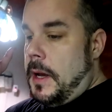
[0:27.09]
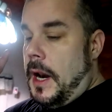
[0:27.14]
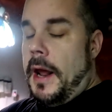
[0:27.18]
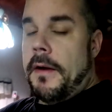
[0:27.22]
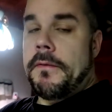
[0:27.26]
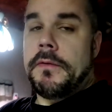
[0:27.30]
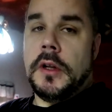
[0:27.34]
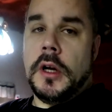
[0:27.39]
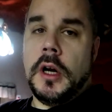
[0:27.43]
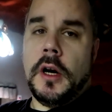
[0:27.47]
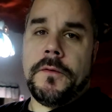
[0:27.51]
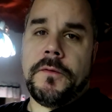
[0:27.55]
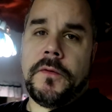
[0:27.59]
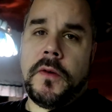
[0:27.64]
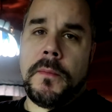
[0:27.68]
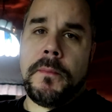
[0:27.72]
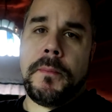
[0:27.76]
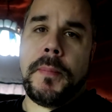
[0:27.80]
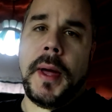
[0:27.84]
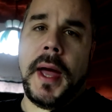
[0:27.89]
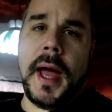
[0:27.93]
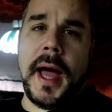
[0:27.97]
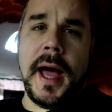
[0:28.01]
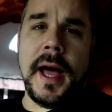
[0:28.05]
But I've learned
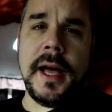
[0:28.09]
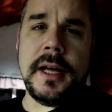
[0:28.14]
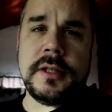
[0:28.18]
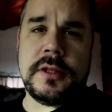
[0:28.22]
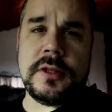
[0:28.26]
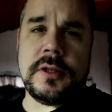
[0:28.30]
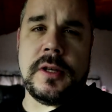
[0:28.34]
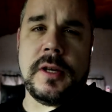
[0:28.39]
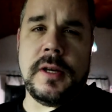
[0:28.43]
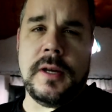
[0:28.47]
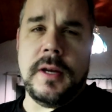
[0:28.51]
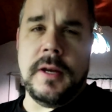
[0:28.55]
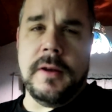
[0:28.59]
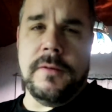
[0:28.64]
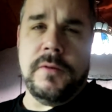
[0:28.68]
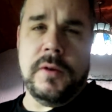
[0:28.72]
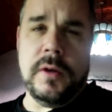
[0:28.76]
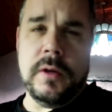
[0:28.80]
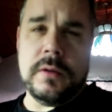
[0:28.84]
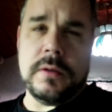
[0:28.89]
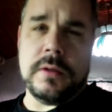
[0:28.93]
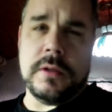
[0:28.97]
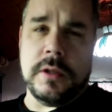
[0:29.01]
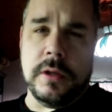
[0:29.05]
from past, if
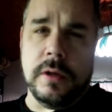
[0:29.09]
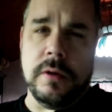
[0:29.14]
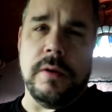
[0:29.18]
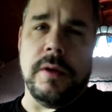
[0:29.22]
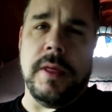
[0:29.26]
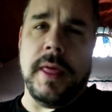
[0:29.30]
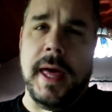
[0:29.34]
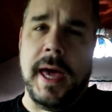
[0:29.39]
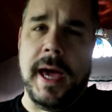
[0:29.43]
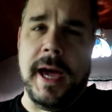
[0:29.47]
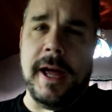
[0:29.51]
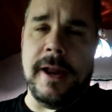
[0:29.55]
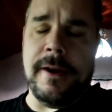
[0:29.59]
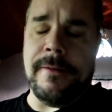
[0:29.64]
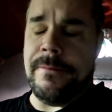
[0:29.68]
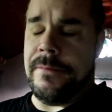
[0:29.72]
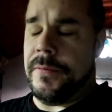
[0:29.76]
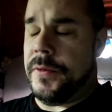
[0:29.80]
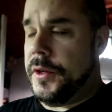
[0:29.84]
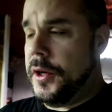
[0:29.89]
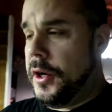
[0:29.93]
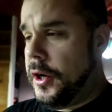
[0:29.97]
you do that,